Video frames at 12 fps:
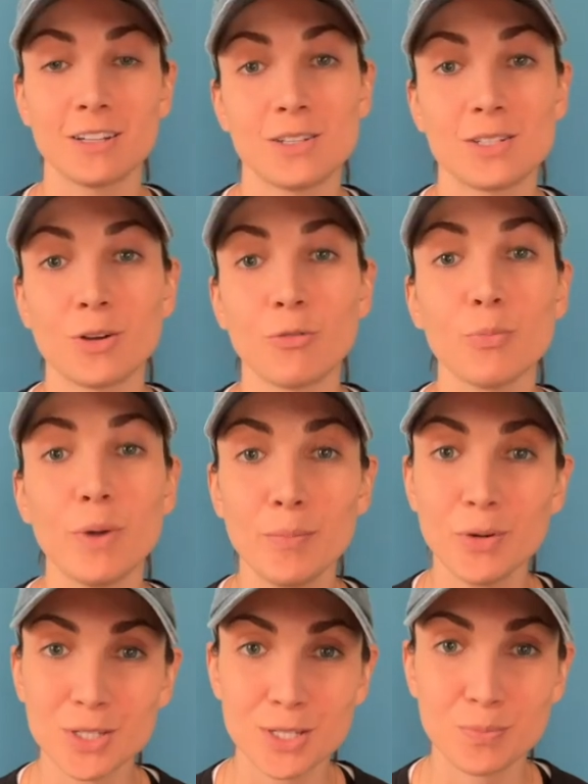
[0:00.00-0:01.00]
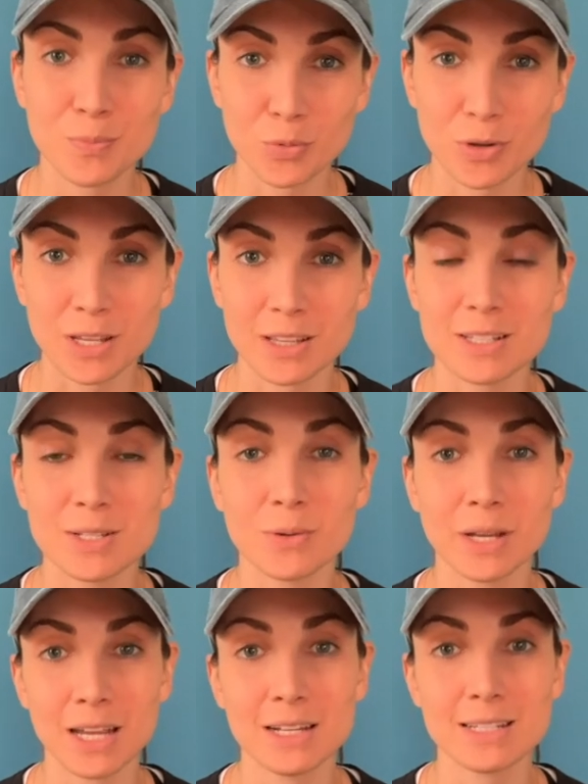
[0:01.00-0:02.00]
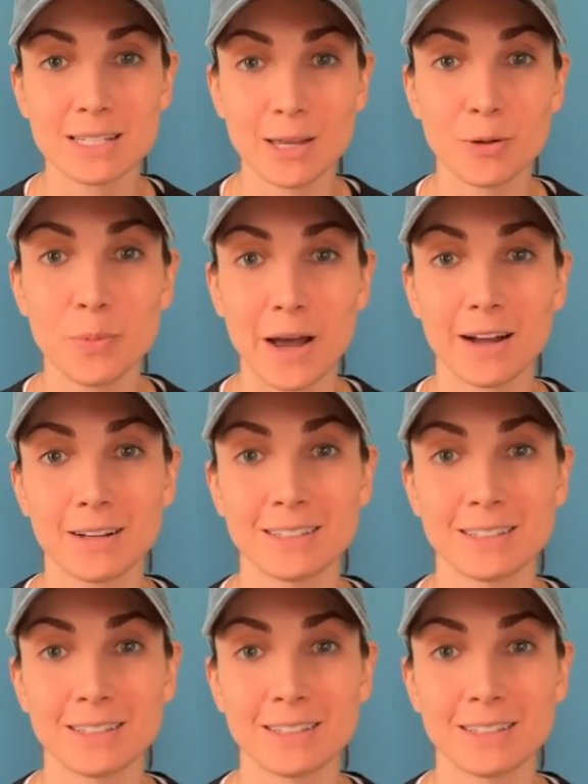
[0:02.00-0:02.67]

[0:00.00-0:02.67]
So remember to breathe. It's okay to scale back.